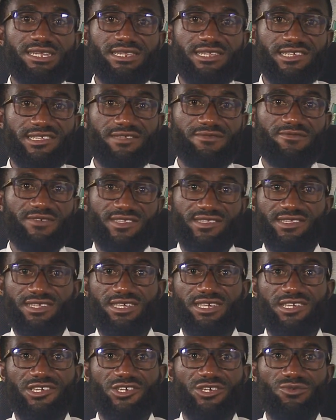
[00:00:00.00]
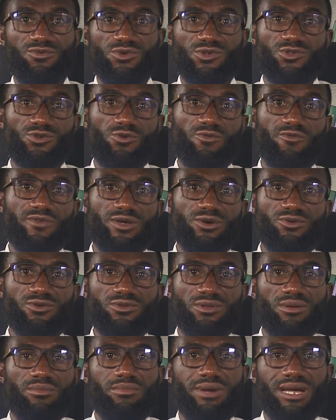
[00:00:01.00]
This investigation was
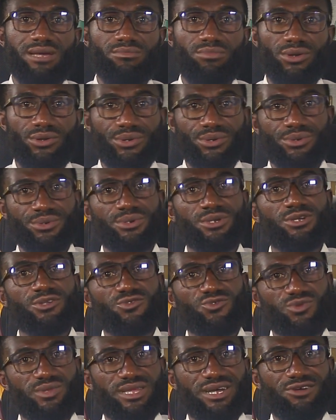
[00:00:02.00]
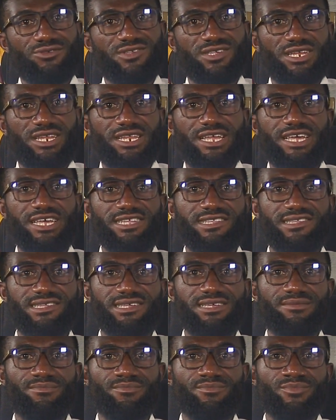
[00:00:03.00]
unveiled by Blue
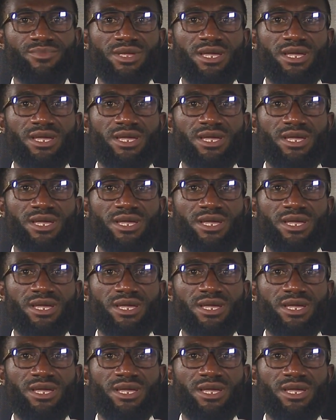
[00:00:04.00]
2018.